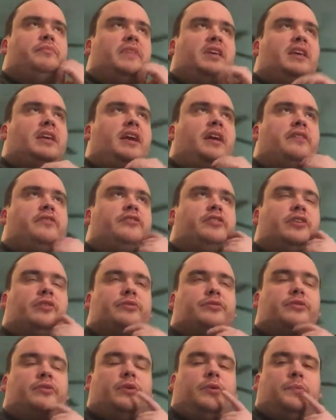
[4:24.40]
he has to go
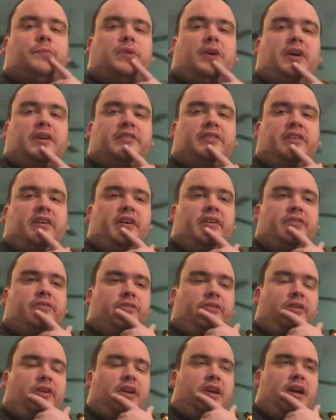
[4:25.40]
through the whole
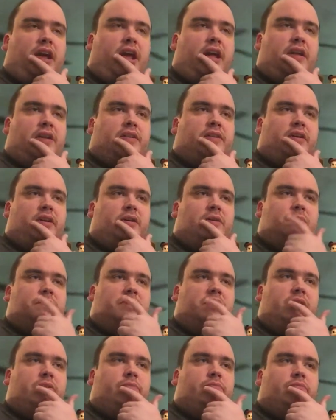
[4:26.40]
process, and
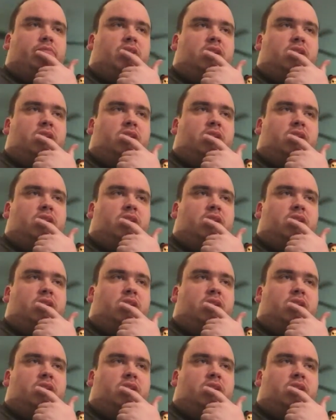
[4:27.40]
he